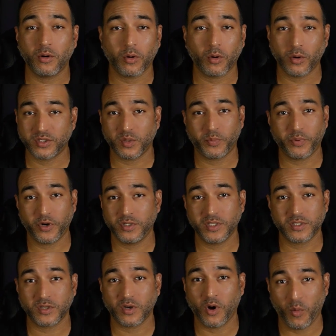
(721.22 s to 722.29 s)
or to
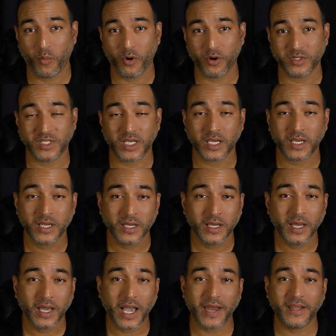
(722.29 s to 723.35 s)
purchase a home warranty,
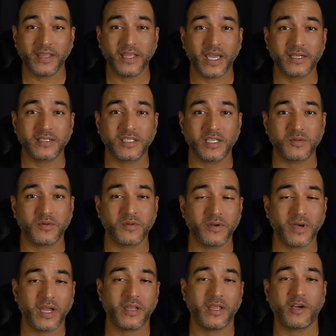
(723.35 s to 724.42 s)
how do they get in touch with
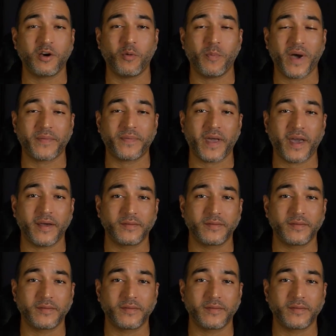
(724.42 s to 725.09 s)
you? How do they go about